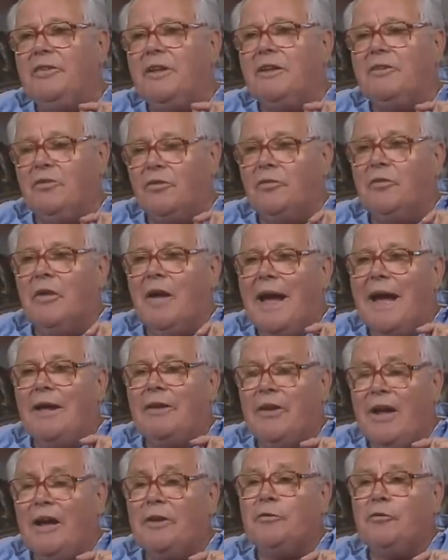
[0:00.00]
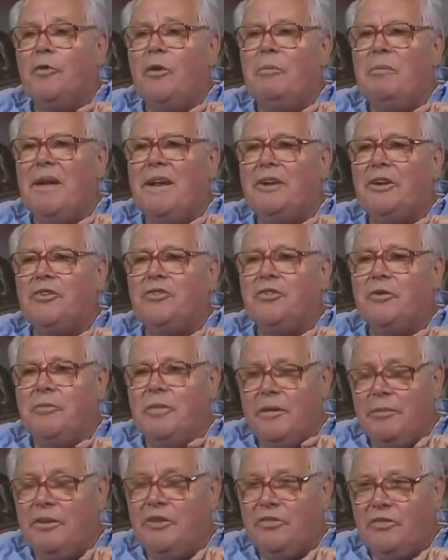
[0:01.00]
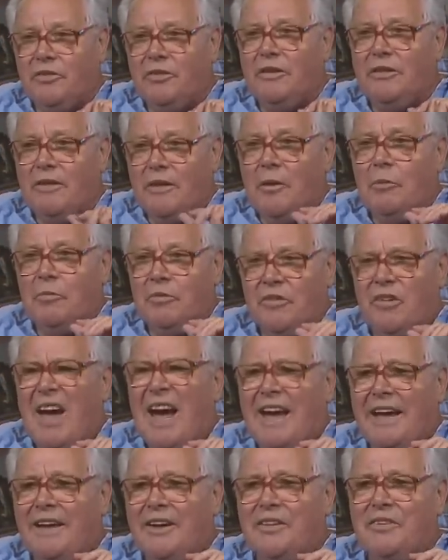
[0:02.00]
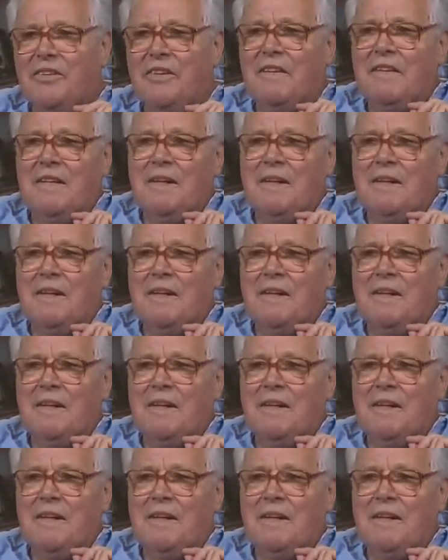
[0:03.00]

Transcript: They asked for a manager, maybe it's, try it.